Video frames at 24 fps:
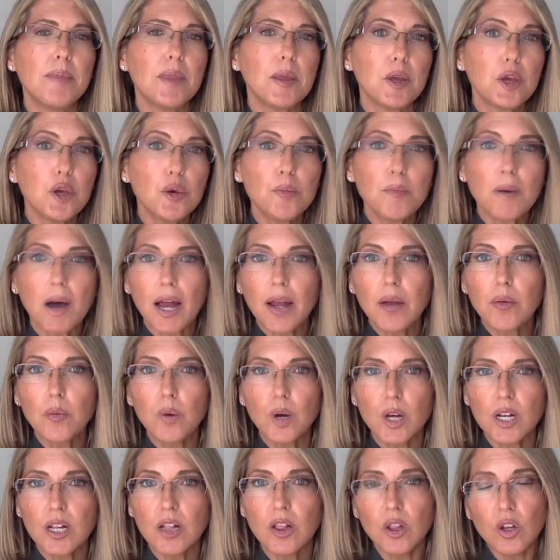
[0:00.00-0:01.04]
you might
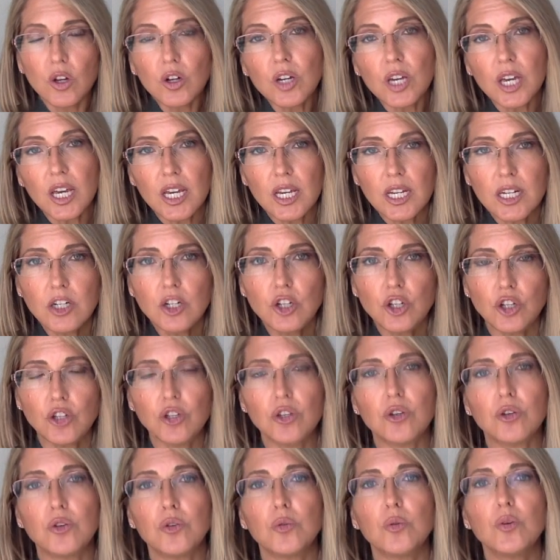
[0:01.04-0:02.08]
want to look
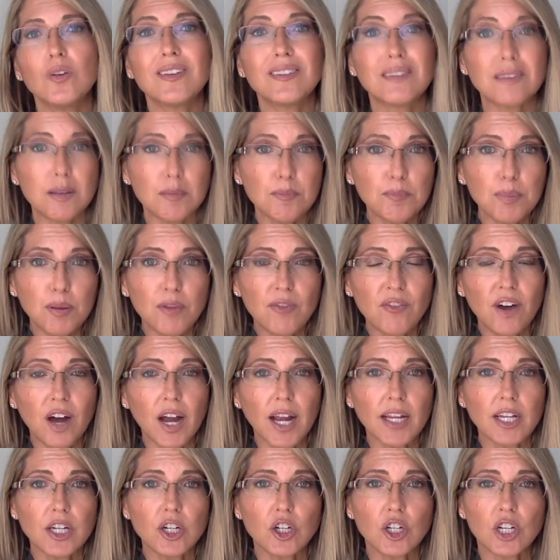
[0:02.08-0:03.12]
into
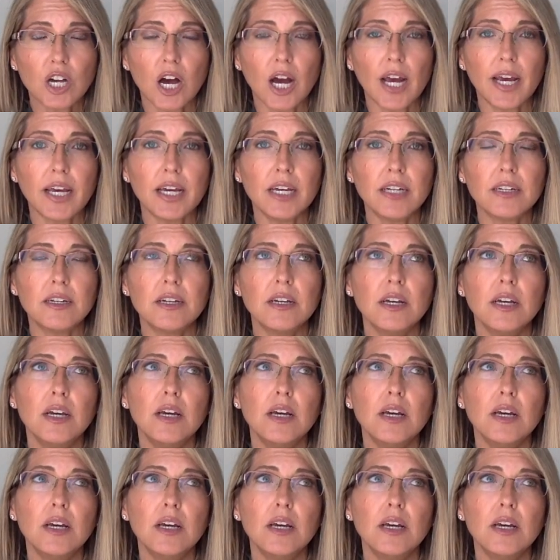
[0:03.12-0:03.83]
simplifying your diet.